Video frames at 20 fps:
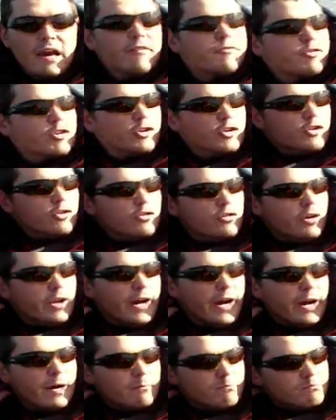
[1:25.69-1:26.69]
in the afternoon.
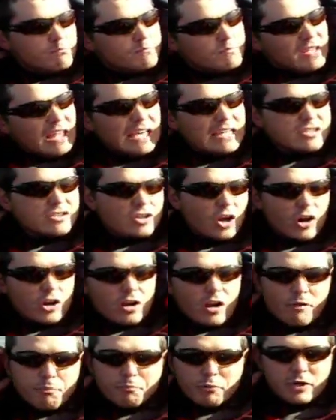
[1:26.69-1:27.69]
Day
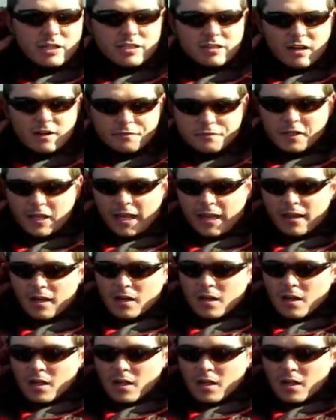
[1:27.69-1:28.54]
started off pretty tough today.